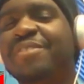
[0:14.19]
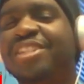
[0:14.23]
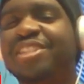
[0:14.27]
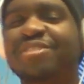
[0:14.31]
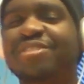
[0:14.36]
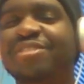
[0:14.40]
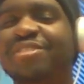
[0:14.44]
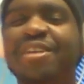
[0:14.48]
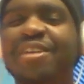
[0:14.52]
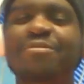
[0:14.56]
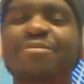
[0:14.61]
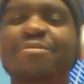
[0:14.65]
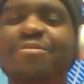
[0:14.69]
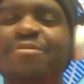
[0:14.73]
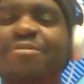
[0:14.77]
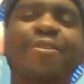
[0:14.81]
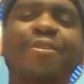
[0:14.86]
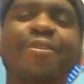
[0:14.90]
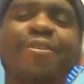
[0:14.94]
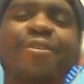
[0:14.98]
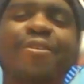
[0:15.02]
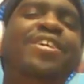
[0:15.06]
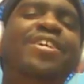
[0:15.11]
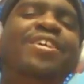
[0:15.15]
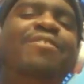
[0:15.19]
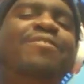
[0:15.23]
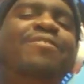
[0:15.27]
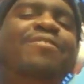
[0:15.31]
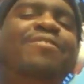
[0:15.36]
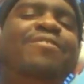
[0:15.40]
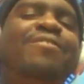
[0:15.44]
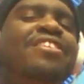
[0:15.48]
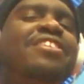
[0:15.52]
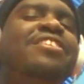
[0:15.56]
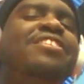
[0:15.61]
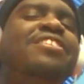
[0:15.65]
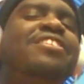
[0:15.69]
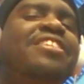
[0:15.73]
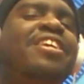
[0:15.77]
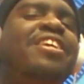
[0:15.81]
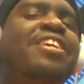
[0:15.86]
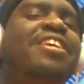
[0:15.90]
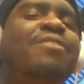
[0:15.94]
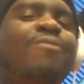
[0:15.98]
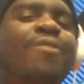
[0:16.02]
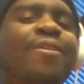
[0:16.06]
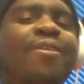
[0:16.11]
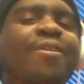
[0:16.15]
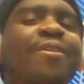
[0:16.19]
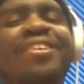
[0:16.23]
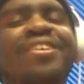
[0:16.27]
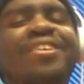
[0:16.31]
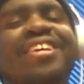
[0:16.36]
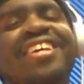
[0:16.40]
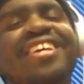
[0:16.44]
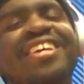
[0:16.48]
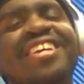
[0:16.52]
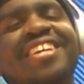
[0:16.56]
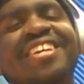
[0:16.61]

I drop new work over here on the Keyz Netwerk,